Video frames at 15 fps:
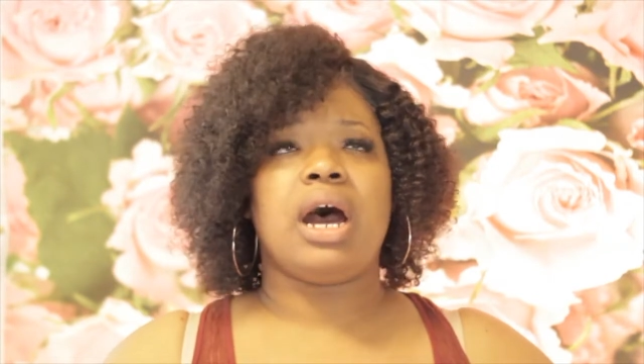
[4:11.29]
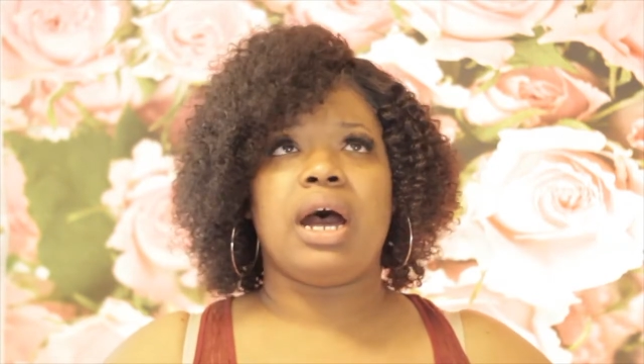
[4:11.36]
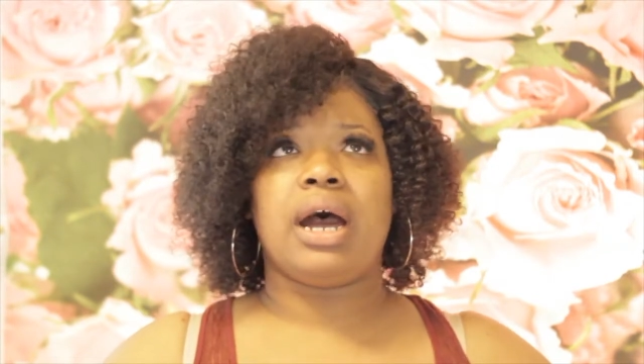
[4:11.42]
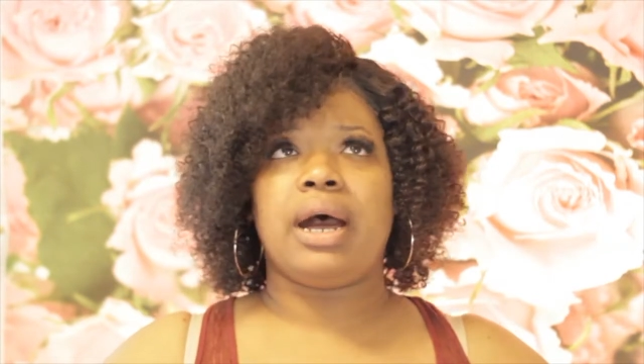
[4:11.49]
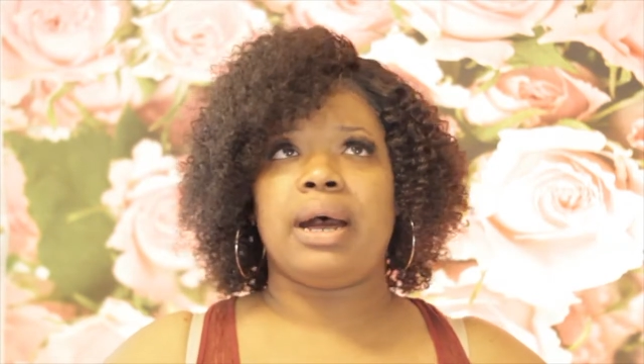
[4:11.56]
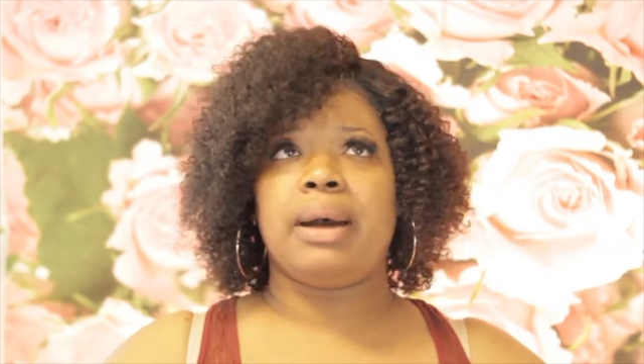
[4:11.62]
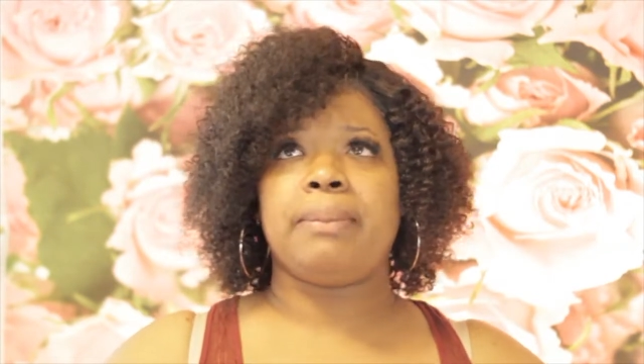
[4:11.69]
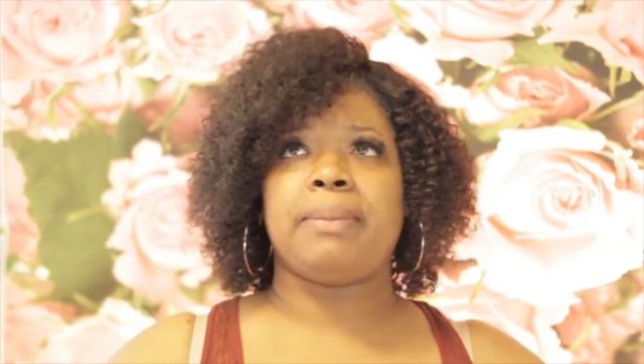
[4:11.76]

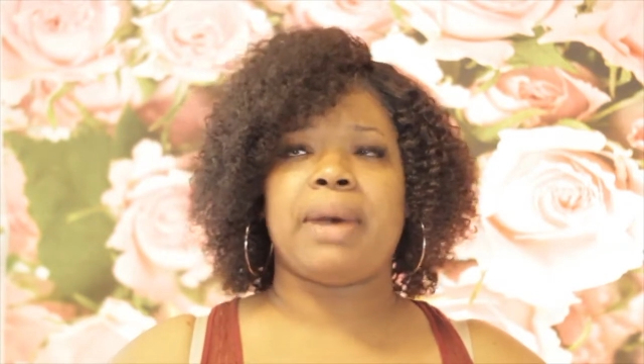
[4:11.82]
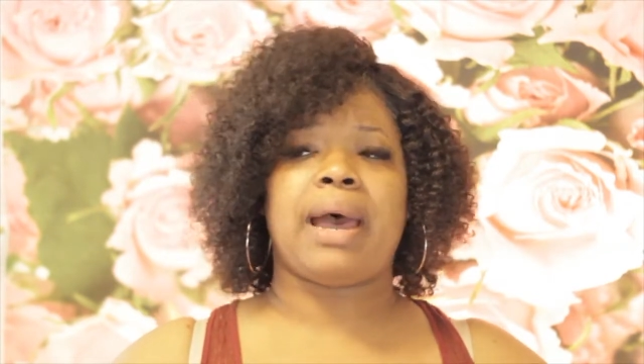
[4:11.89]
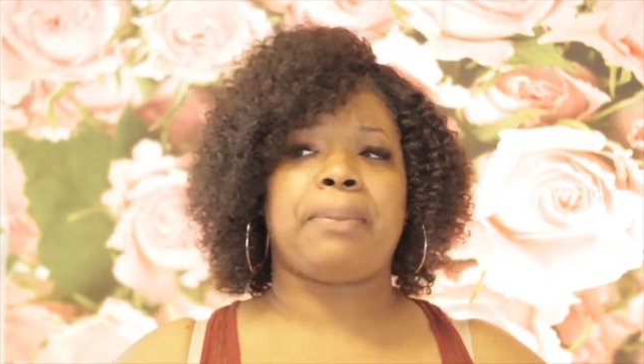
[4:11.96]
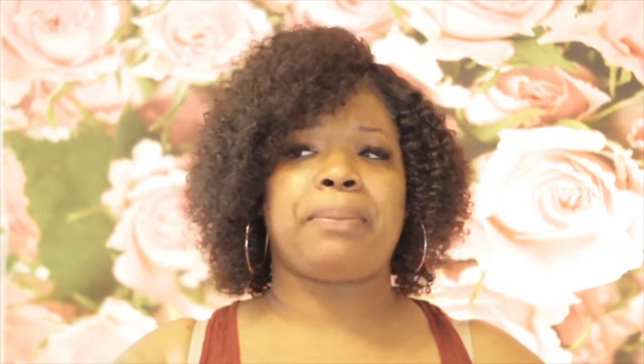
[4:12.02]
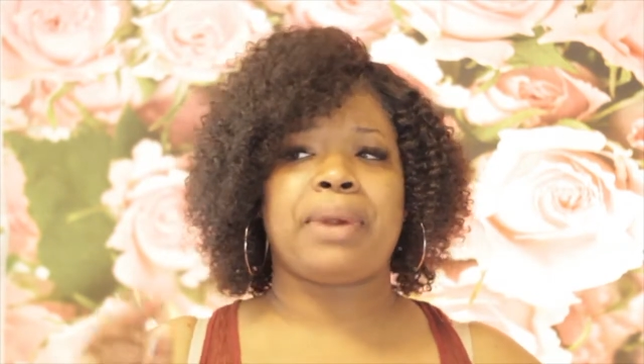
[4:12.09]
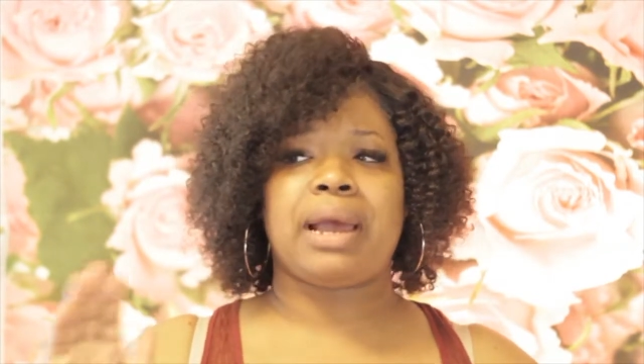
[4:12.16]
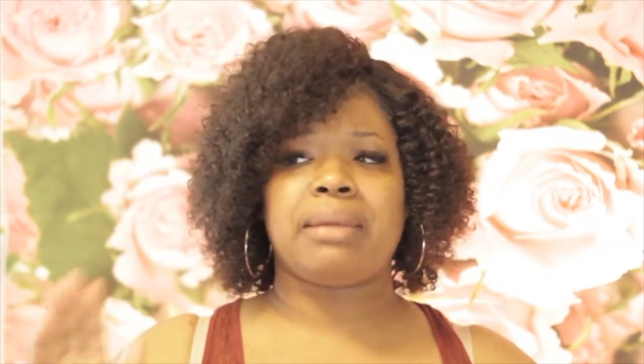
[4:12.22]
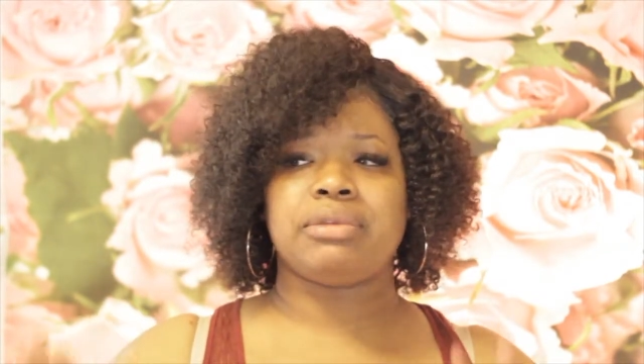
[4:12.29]
Um,
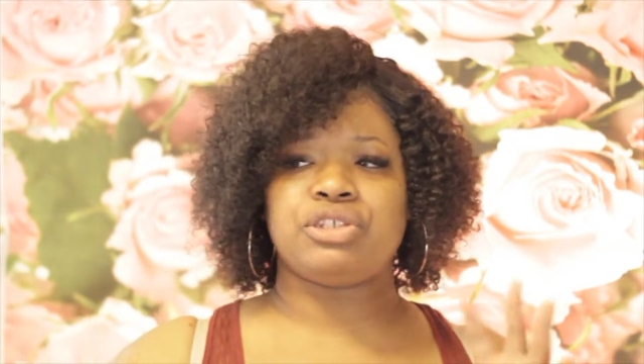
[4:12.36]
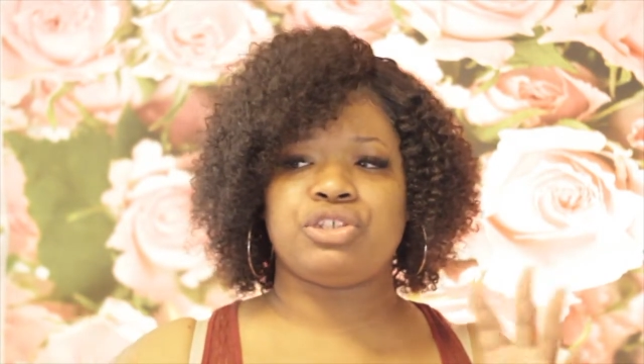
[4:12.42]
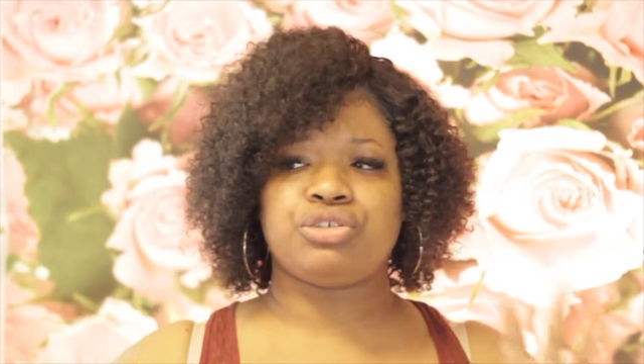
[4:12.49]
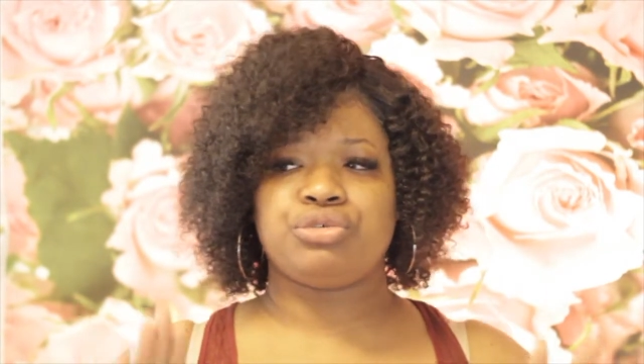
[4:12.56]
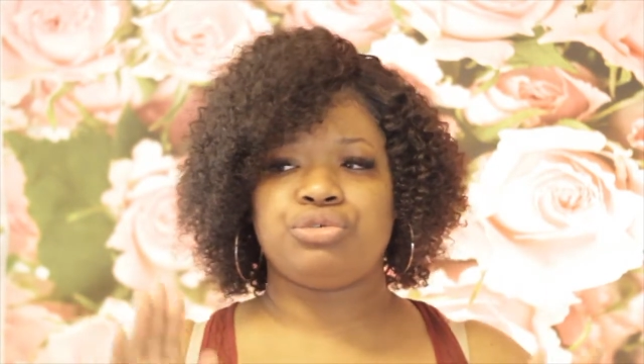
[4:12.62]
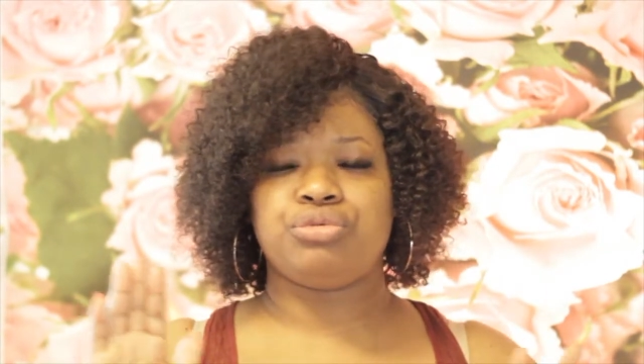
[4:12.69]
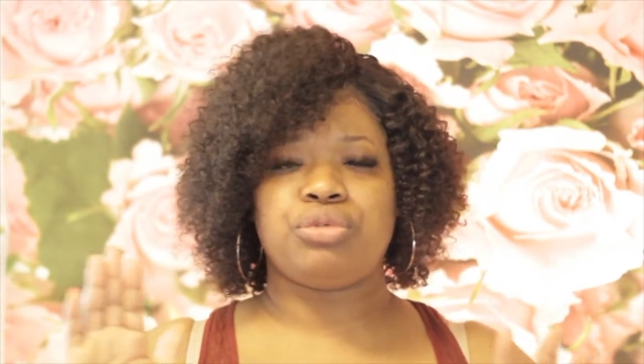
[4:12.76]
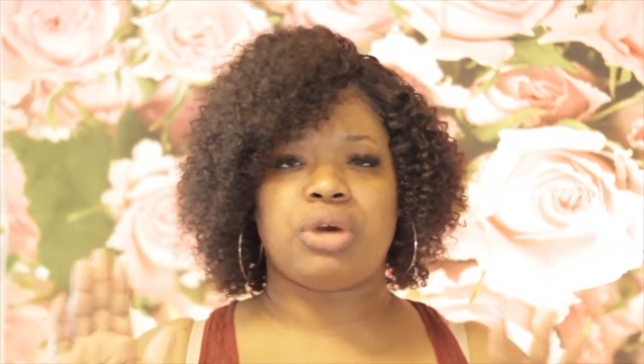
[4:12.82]
I'll probably
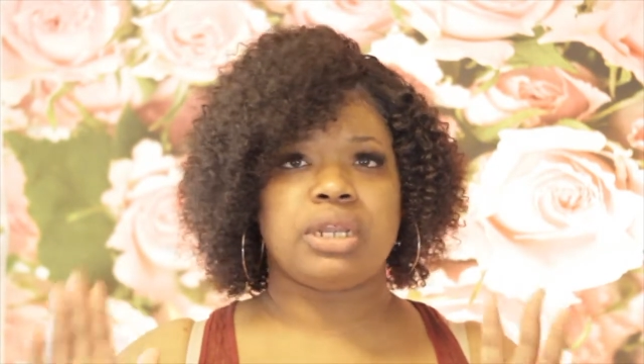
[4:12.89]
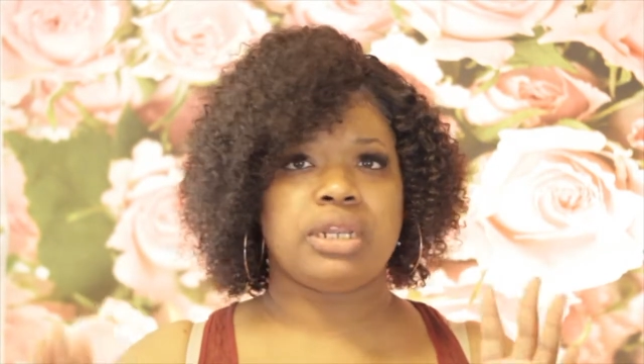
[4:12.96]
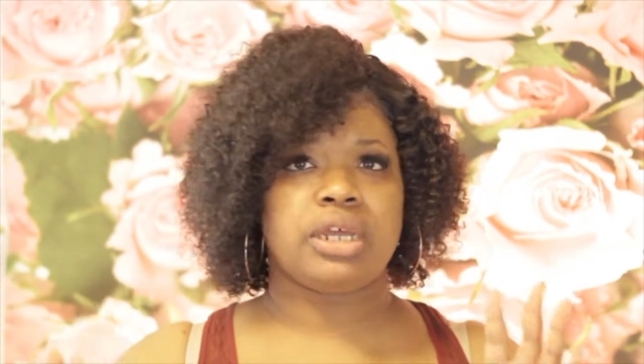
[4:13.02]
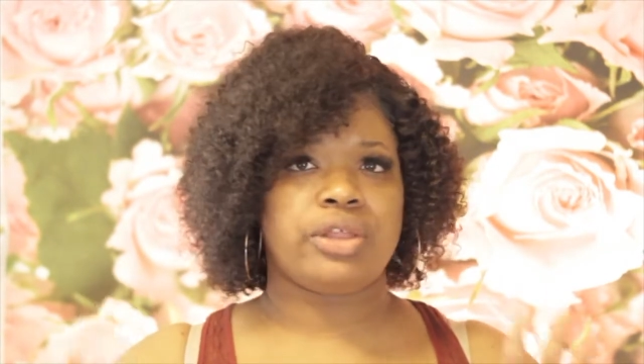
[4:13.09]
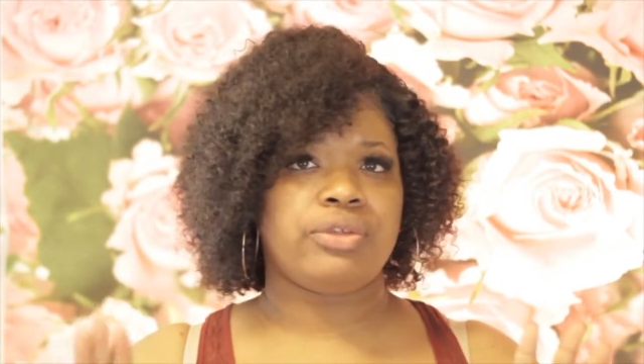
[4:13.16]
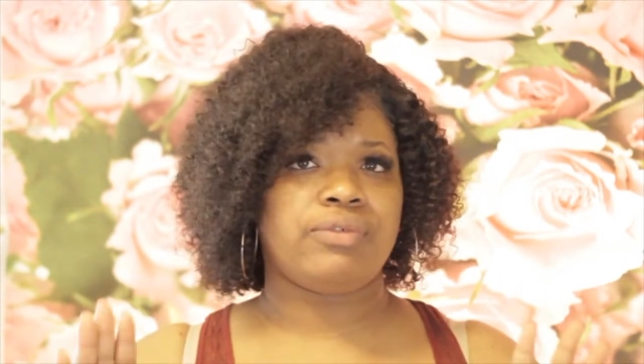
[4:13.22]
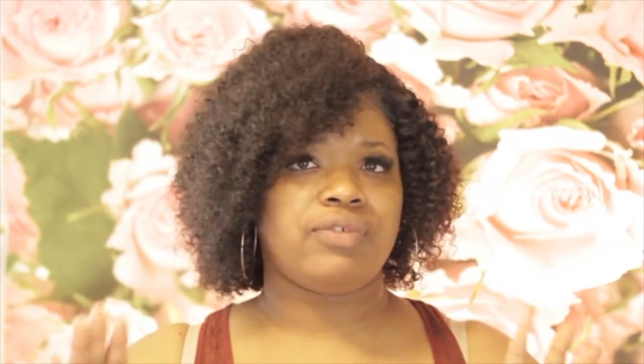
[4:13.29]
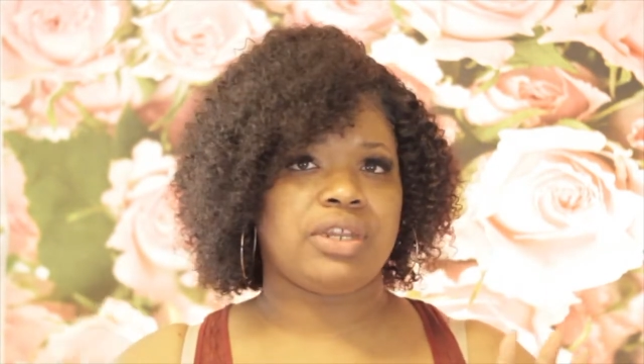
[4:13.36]
do
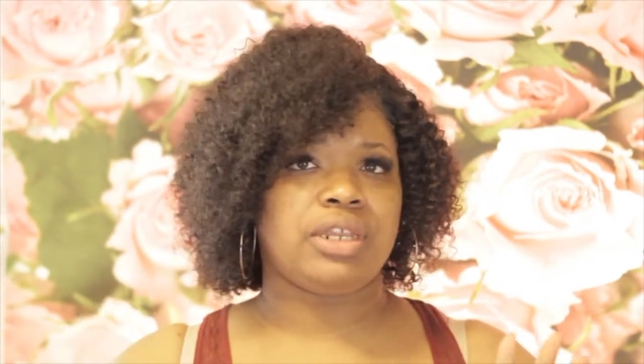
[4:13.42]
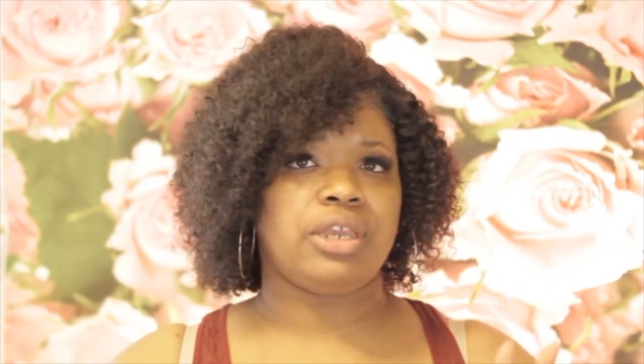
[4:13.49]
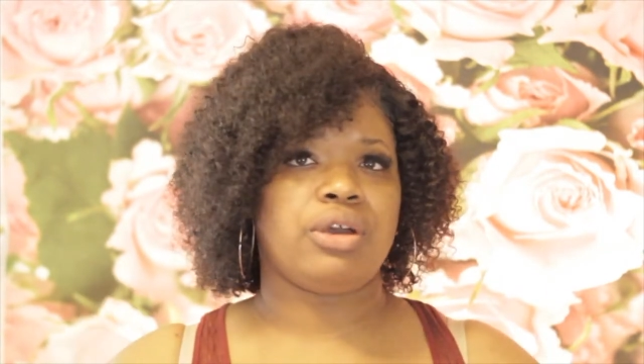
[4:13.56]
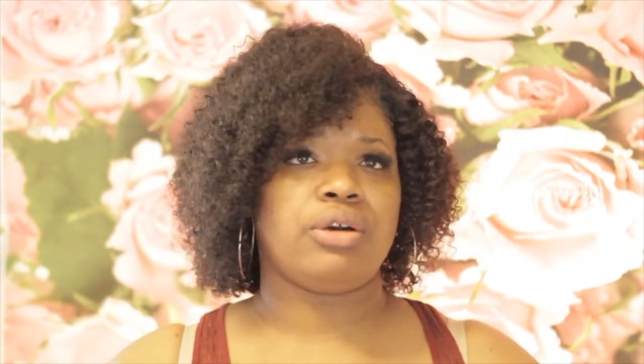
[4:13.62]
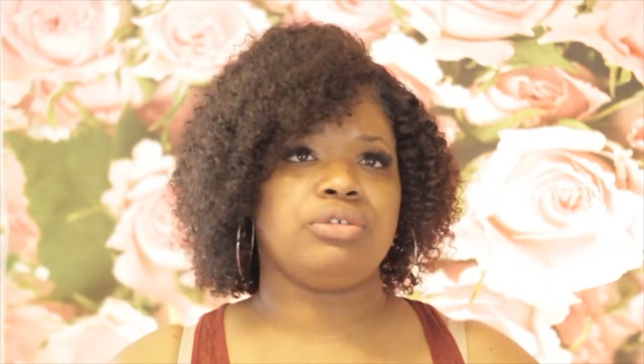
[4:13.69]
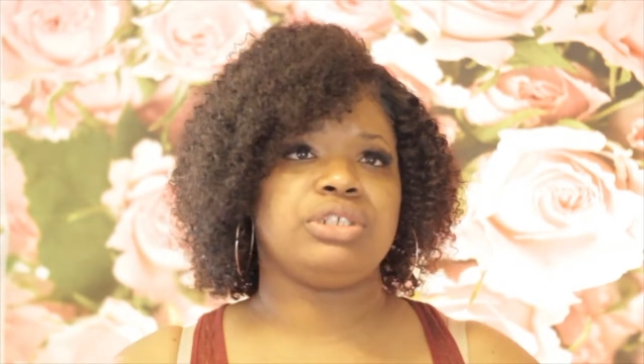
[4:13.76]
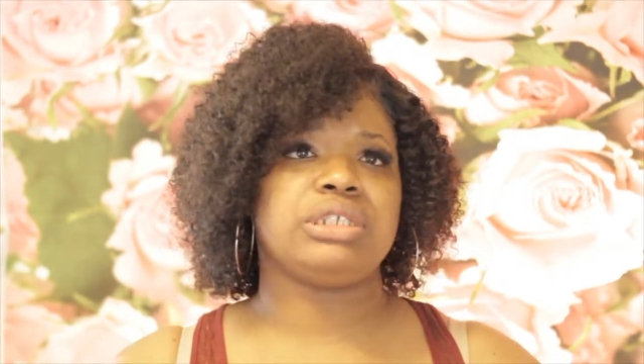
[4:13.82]
another video